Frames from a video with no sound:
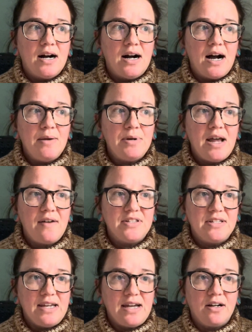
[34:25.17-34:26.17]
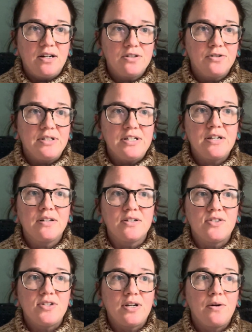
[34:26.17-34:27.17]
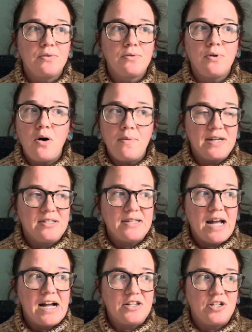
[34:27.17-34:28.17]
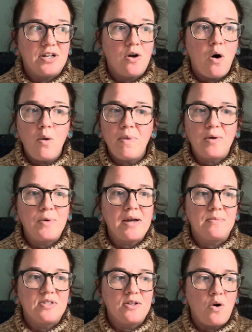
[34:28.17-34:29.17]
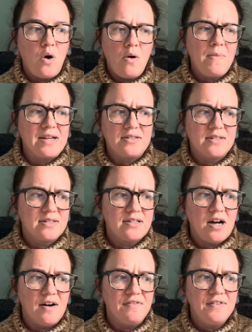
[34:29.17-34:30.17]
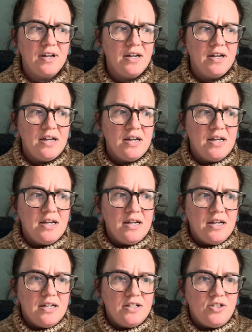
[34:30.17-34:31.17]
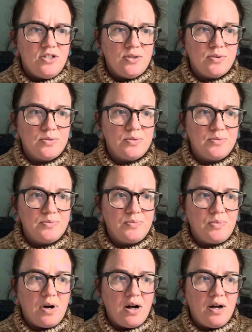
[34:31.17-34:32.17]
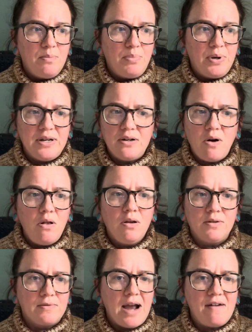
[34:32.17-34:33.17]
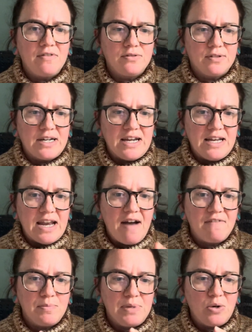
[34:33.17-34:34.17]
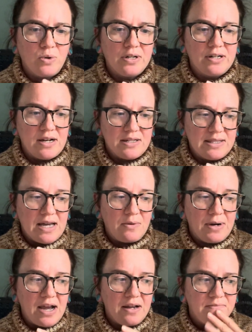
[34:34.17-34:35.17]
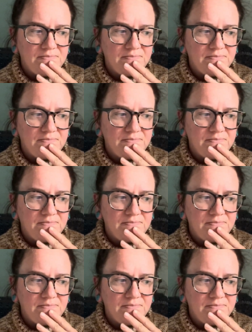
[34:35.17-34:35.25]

I would have to take 100 years to go through all my stash and all my whips and all my stuff to put it all on Ravelry and have it be organized that way.